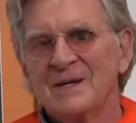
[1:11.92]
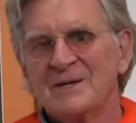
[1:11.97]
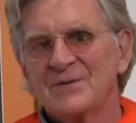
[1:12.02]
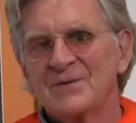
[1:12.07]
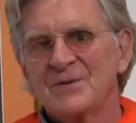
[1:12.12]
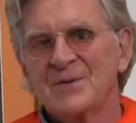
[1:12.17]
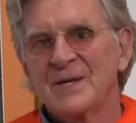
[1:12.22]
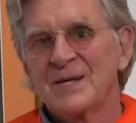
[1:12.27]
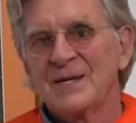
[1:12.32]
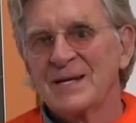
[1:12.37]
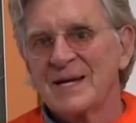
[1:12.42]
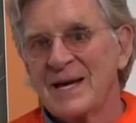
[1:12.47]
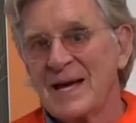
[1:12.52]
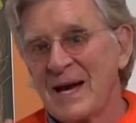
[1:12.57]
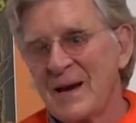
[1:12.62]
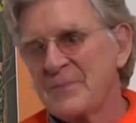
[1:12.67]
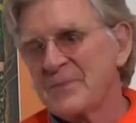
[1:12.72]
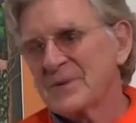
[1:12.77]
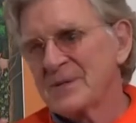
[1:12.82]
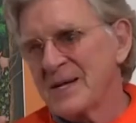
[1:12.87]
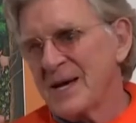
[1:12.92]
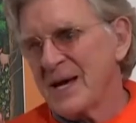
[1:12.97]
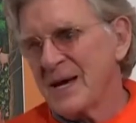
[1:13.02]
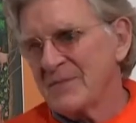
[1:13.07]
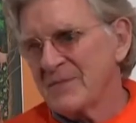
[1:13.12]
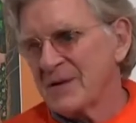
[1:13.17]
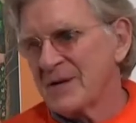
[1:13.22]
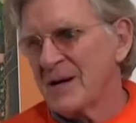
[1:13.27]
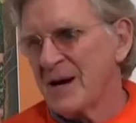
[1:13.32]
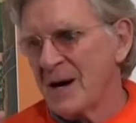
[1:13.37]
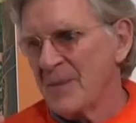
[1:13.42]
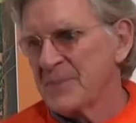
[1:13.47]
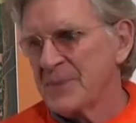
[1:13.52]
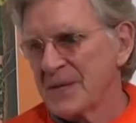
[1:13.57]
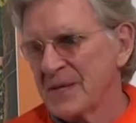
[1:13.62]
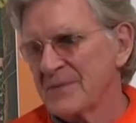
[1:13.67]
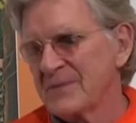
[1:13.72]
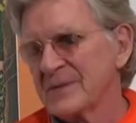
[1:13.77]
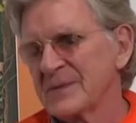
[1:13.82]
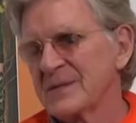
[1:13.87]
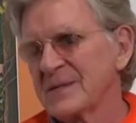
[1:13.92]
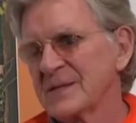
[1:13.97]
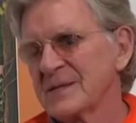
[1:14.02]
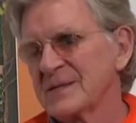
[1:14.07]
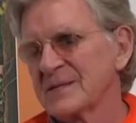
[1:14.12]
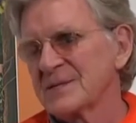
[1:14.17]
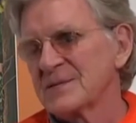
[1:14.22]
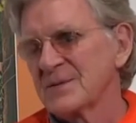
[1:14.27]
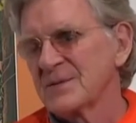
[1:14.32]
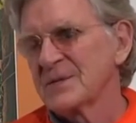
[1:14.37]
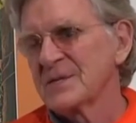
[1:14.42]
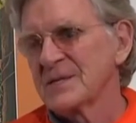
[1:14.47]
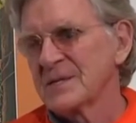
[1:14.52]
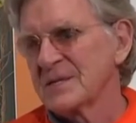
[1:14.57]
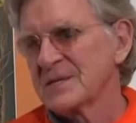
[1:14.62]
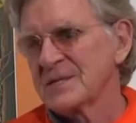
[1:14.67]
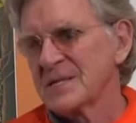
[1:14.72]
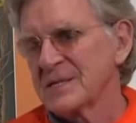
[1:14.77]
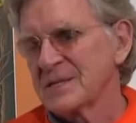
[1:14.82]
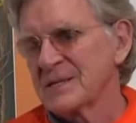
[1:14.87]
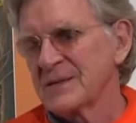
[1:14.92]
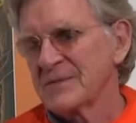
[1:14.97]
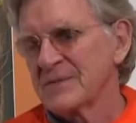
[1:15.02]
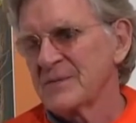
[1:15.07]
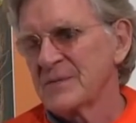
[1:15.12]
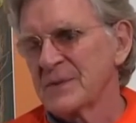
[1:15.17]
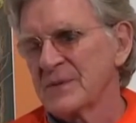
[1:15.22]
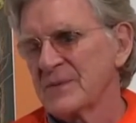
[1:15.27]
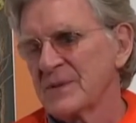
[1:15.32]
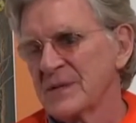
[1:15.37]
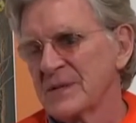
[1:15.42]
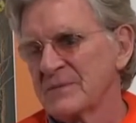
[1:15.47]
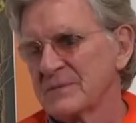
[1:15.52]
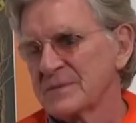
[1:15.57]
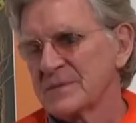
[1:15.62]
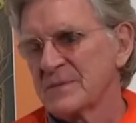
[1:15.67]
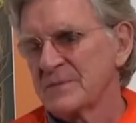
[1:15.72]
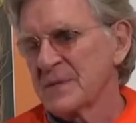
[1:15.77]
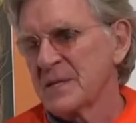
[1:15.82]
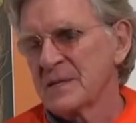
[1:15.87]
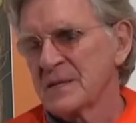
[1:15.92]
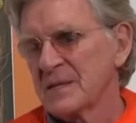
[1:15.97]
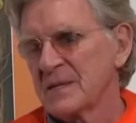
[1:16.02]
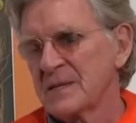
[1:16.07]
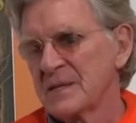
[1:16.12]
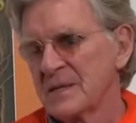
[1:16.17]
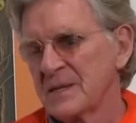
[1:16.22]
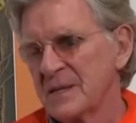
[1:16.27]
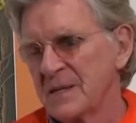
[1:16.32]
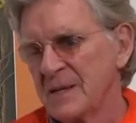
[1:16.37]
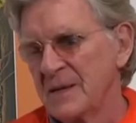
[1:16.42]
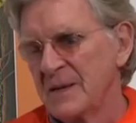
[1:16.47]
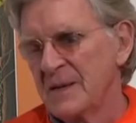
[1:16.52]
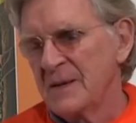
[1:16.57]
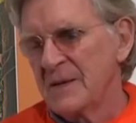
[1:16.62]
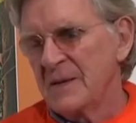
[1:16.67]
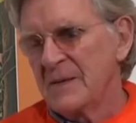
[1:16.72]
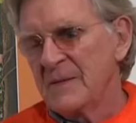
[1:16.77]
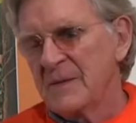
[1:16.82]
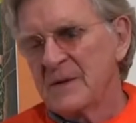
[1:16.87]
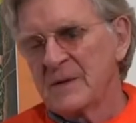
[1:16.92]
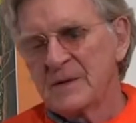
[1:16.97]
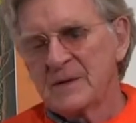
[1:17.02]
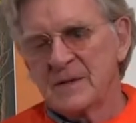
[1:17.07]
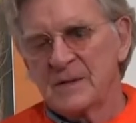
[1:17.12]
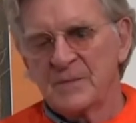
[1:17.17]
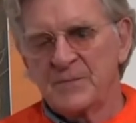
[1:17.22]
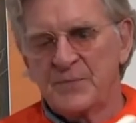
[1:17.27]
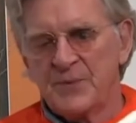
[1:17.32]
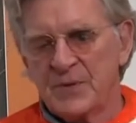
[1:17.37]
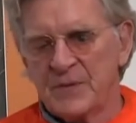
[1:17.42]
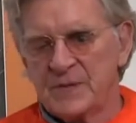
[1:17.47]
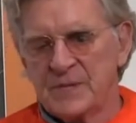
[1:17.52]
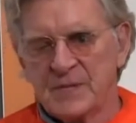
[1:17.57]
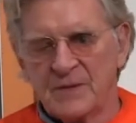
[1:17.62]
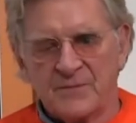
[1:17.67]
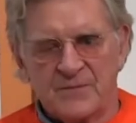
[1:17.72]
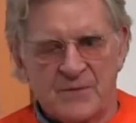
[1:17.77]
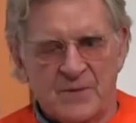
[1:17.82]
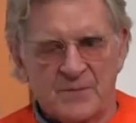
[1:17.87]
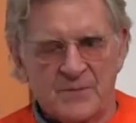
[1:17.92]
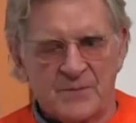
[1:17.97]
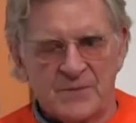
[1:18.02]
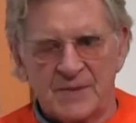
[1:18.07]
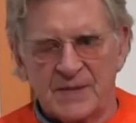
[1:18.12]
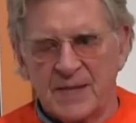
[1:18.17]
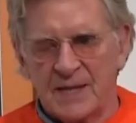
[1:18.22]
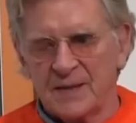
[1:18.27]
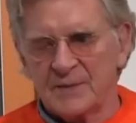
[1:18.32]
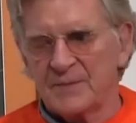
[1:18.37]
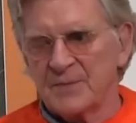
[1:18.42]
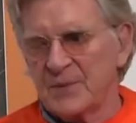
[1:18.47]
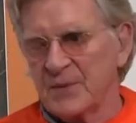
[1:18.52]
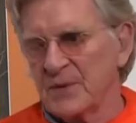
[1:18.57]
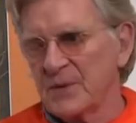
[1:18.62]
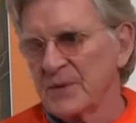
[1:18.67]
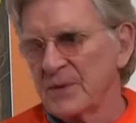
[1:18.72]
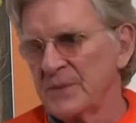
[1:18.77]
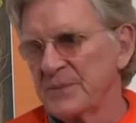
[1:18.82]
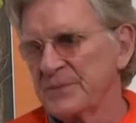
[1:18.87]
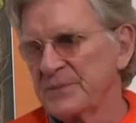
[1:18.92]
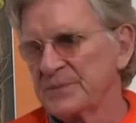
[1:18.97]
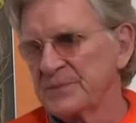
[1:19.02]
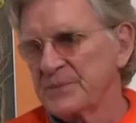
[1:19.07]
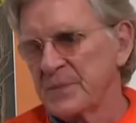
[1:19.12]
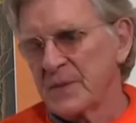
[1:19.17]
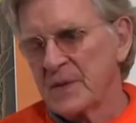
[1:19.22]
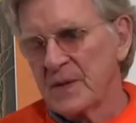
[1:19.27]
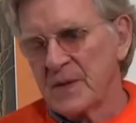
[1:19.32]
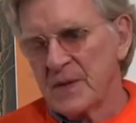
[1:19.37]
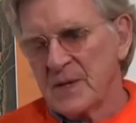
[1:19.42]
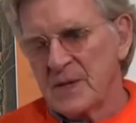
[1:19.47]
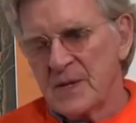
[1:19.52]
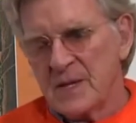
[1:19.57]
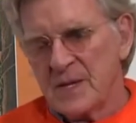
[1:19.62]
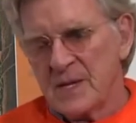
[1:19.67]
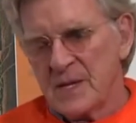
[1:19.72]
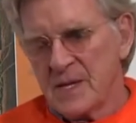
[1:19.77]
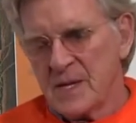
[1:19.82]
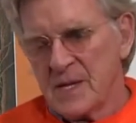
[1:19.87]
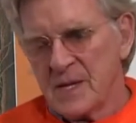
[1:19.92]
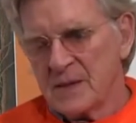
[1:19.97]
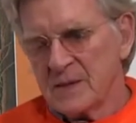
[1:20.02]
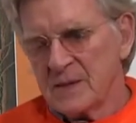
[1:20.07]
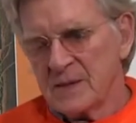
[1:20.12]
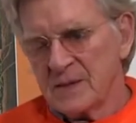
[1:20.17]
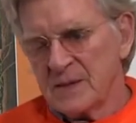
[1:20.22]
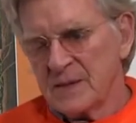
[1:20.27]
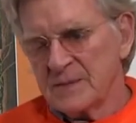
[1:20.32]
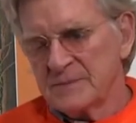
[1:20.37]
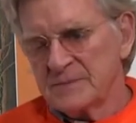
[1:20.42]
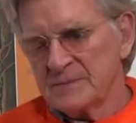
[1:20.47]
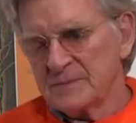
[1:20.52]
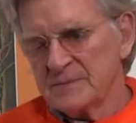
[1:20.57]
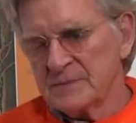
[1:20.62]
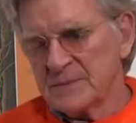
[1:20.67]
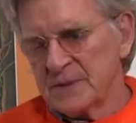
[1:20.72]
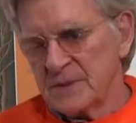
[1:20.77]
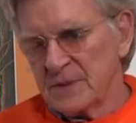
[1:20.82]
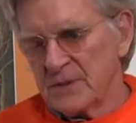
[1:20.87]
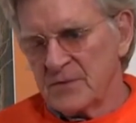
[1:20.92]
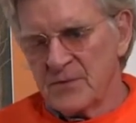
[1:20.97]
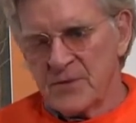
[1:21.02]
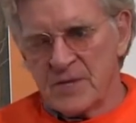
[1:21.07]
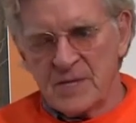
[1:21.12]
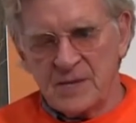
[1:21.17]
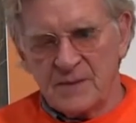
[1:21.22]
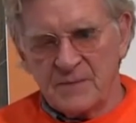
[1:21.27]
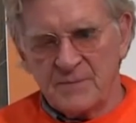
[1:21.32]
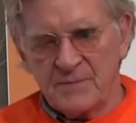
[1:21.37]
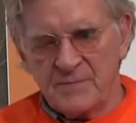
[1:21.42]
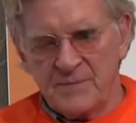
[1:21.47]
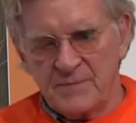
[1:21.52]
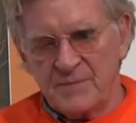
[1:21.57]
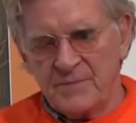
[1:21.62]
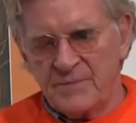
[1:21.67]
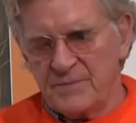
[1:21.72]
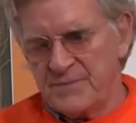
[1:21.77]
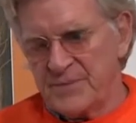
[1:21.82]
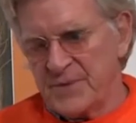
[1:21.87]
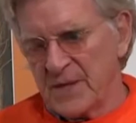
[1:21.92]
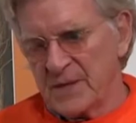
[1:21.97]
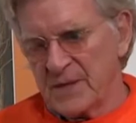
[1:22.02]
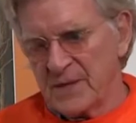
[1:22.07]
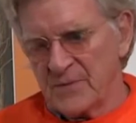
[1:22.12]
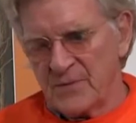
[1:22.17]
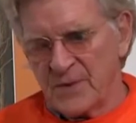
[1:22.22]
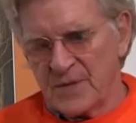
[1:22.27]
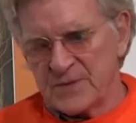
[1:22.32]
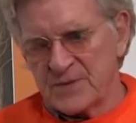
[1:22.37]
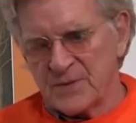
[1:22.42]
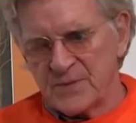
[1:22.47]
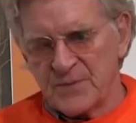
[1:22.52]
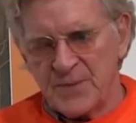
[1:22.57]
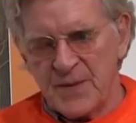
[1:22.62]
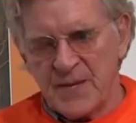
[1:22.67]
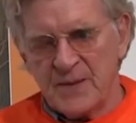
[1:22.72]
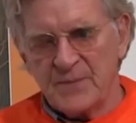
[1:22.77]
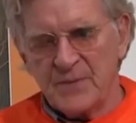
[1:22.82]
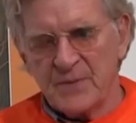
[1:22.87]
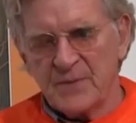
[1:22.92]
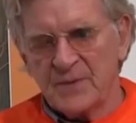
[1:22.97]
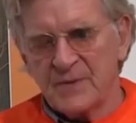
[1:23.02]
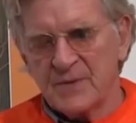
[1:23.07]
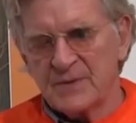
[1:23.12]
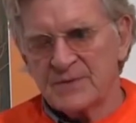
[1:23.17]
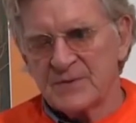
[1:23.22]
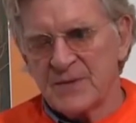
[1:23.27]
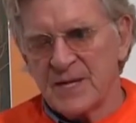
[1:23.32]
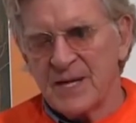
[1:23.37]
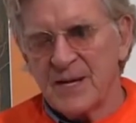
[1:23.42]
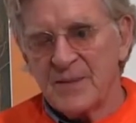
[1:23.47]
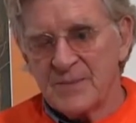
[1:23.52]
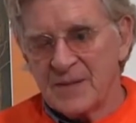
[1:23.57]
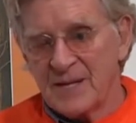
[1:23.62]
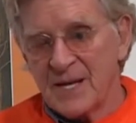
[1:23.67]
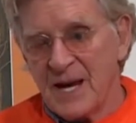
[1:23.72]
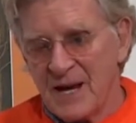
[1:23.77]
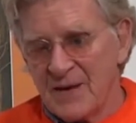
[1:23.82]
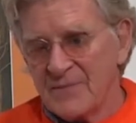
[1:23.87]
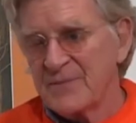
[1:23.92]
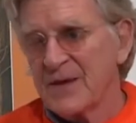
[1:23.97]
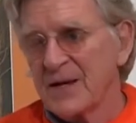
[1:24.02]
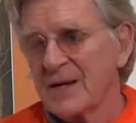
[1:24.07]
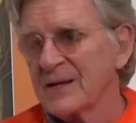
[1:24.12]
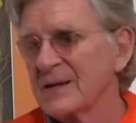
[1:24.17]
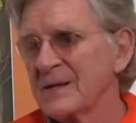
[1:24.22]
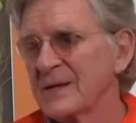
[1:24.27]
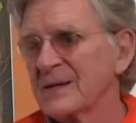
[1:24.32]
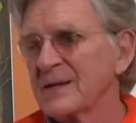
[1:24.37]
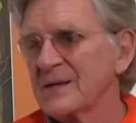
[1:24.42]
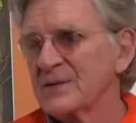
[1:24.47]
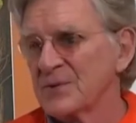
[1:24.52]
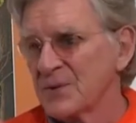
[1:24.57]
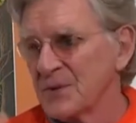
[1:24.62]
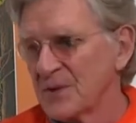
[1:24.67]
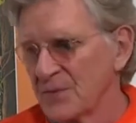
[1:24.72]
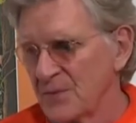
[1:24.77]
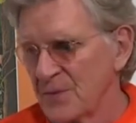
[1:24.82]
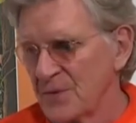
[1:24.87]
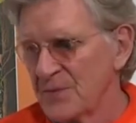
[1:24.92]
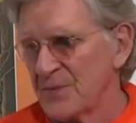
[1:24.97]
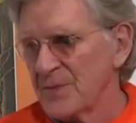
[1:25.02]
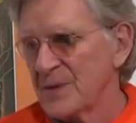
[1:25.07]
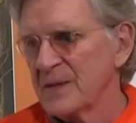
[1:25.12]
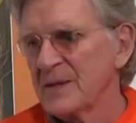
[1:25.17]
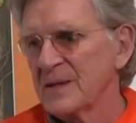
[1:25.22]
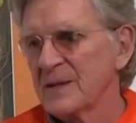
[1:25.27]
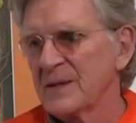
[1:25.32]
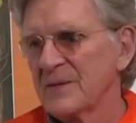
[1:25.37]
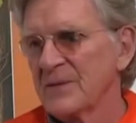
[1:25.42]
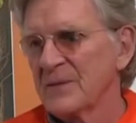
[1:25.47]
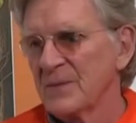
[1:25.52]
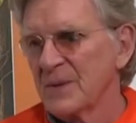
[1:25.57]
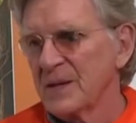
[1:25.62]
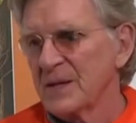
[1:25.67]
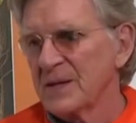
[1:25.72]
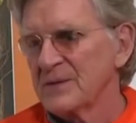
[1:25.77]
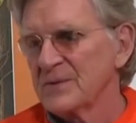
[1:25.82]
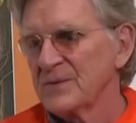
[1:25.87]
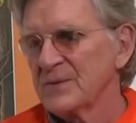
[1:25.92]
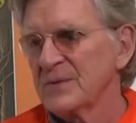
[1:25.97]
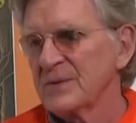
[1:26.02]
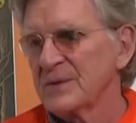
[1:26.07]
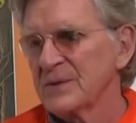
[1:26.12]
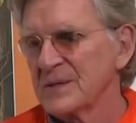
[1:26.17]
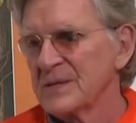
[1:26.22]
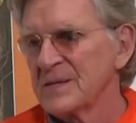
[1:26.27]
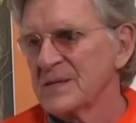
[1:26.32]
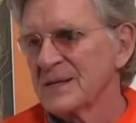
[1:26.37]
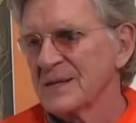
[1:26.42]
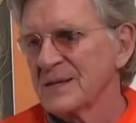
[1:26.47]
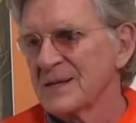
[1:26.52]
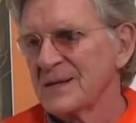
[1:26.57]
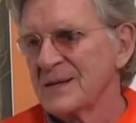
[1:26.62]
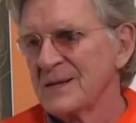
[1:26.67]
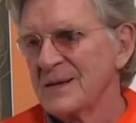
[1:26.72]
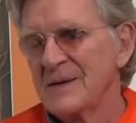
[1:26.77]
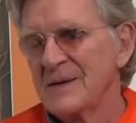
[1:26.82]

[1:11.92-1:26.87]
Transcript: So then I happened to have a copy of it that His Holiness had given me when I was a monk, a little printing from Kalimpong, and a little green done on Western paper. And so I happened to have that. And then I took it with me on the way to India.